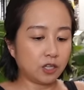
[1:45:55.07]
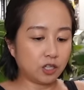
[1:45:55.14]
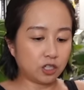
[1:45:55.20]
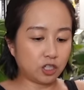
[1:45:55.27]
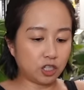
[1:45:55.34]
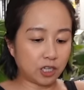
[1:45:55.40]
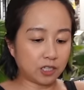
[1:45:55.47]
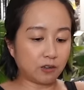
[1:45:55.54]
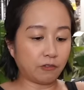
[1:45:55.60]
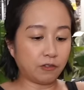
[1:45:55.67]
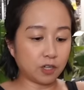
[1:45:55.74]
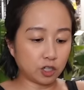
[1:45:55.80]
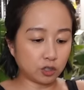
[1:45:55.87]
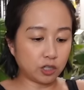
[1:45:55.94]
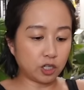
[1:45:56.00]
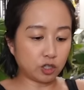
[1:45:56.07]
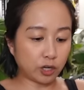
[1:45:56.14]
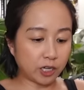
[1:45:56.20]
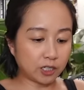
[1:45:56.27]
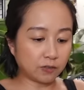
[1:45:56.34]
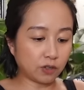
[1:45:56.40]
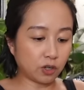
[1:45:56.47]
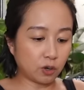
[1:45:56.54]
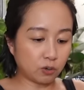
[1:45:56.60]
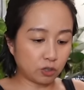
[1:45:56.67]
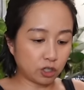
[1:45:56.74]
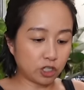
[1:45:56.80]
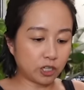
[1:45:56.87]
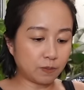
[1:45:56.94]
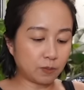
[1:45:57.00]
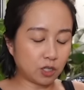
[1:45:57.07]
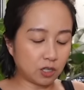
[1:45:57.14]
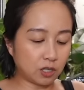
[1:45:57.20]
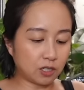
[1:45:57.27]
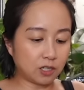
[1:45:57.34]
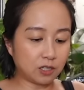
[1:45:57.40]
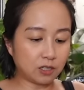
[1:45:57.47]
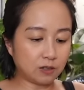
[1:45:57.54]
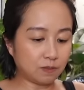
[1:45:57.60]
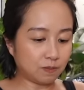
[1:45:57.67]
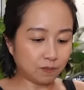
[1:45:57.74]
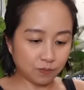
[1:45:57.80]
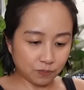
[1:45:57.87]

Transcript: she has officially transferred ownership to this